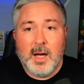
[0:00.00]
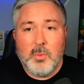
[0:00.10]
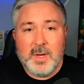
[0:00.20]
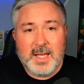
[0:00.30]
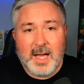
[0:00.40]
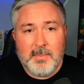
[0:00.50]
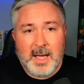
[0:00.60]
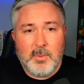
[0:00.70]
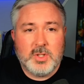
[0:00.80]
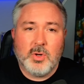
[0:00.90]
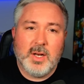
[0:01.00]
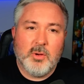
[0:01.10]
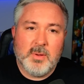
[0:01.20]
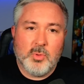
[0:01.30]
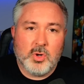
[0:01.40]
We came out. We took a little
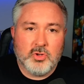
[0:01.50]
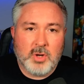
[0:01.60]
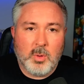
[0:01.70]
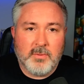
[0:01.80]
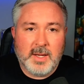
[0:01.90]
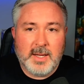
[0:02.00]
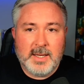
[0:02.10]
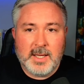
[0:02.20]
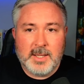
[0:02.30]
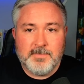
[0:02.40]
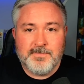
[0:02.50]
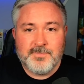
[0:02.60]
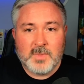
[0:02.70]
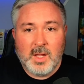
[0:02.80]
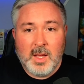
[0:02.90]
bit more control of it. And
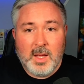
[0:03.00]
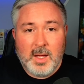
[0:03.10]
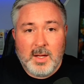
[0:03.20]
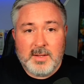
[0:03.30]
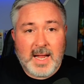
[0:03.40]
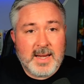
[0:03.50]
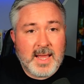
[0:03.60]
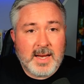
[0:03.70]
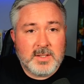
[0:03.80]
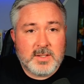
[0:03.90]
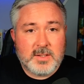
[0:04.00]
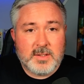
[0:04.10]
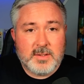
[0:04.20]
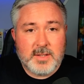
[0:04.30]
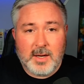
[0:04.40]
Danny
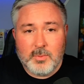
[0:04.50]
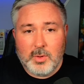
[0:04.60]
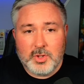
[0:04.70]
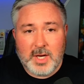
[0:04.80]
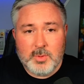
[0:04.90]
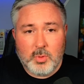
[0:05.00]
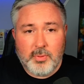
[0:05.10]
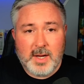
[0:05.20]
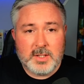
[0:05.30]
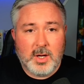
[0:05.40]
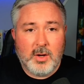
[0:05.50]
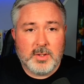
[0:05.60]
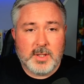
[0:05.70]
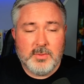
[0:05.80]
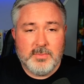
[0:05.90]
Ings done what James Ward-Prowse can't
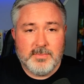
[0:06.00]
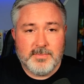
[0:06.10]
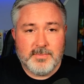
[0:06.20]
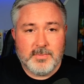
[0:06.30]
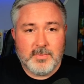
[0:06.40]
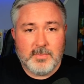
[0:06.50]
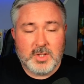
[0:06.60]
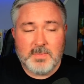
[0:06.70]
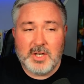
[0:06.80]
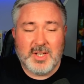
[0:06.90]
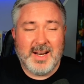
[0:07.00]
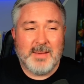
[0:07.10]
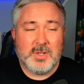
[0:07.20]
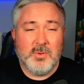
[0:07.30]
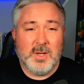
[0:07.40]
do. Smashed in an
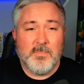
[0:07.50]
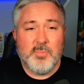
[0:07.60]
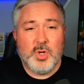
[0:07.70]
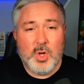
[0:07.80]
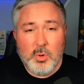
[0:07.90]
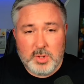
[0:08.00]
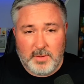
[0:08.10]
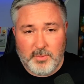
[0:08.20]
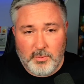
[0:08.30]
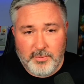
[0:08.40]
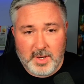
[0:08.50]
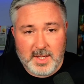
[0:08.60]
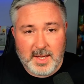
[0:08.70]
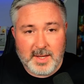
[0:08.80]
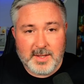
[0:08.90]
absolutely beautiful free
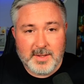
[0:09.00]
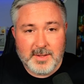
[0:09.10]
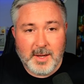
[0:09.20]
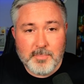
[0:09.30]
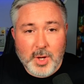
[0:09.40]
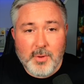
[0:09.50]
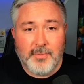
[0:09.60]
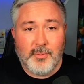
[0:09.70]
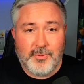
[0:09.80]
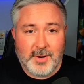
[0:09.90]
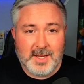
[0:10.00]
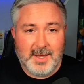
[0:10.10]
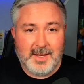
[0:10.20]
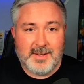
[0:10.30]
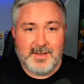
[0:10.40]
kick. A beautiful free
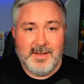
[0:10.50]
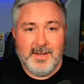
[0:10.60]
kick.